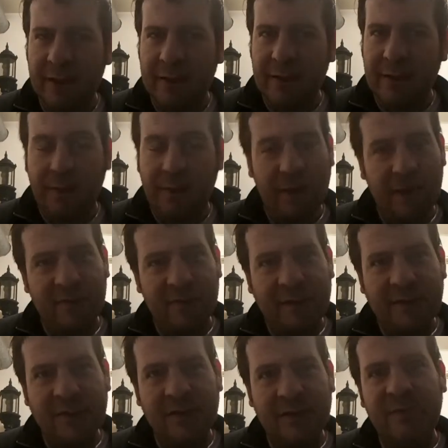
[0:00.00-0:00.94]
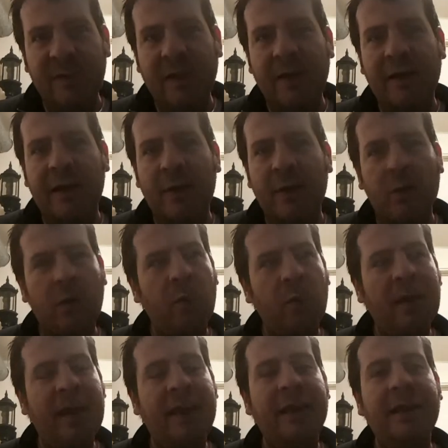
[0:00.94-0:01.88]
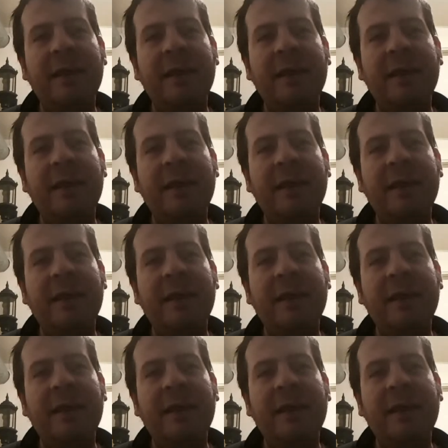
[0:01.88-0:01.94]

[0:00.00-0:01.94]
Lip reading: And they eventually figured out, well, wait,